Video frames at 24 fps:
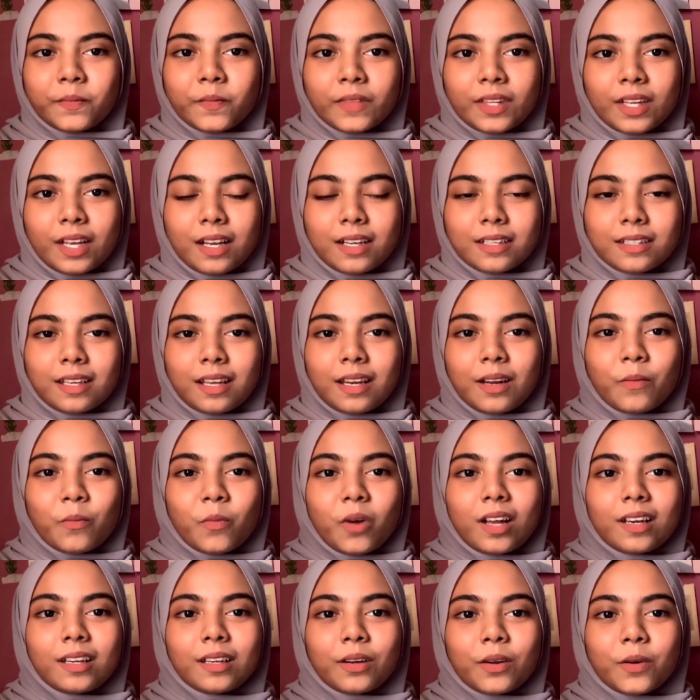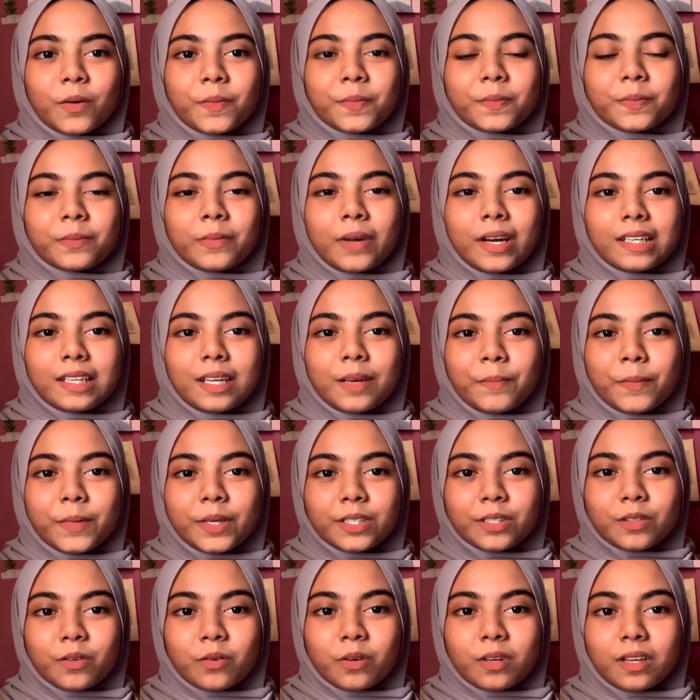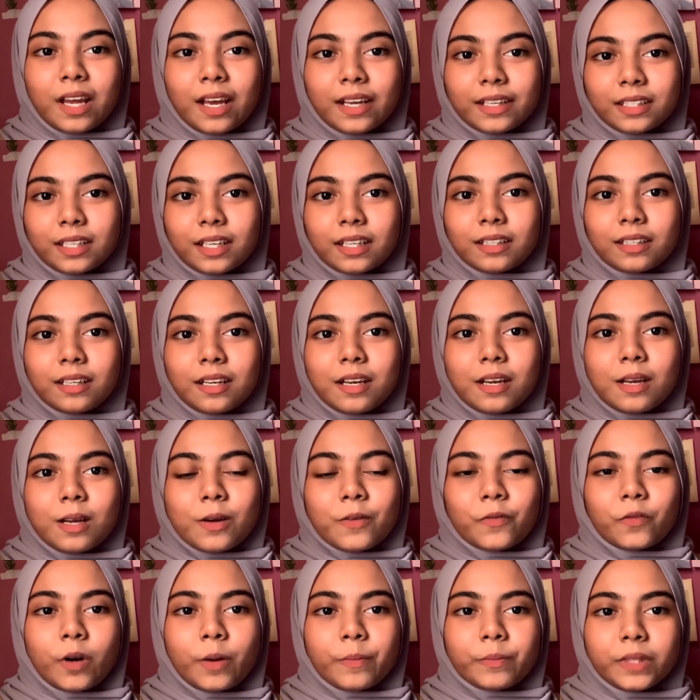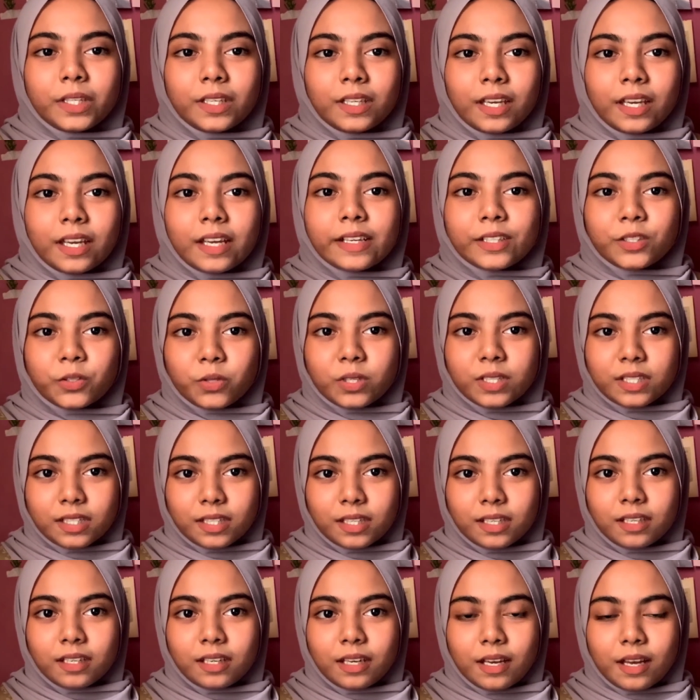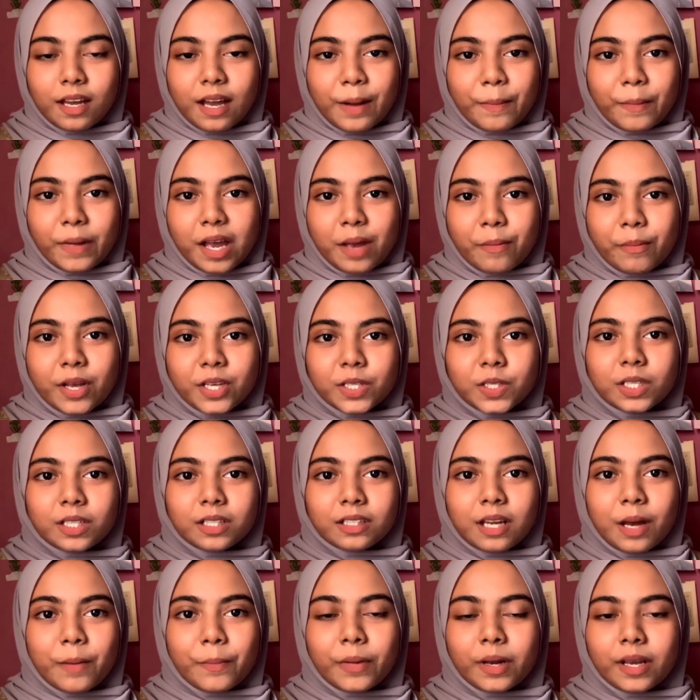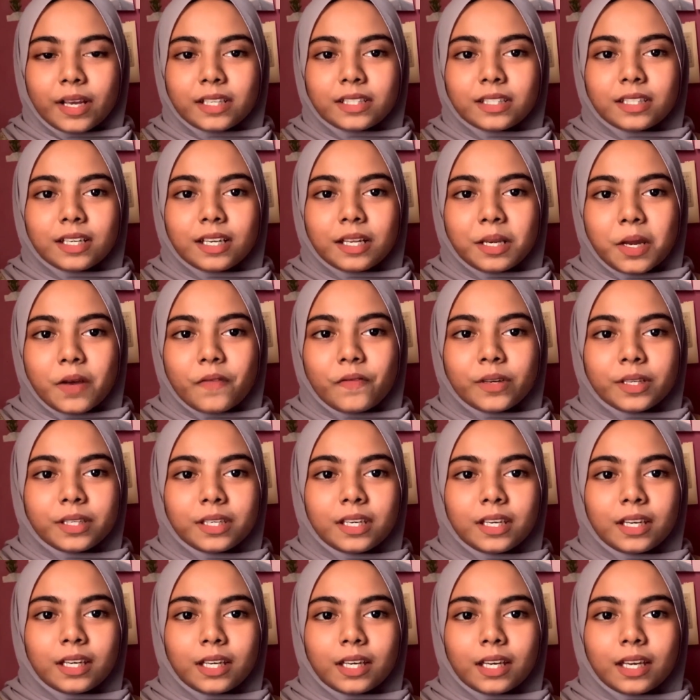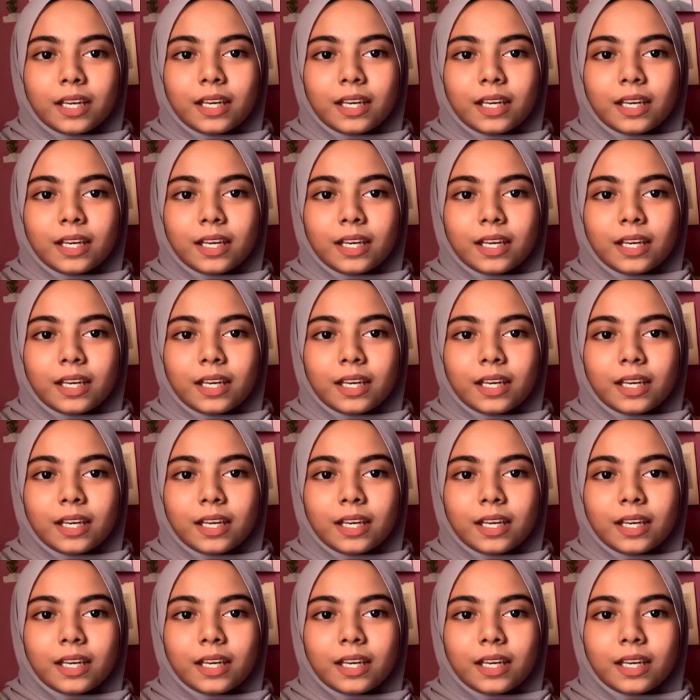Assalamualaikum. My name is Nurul Aida from DKA 3C. My metric number is 11 DKA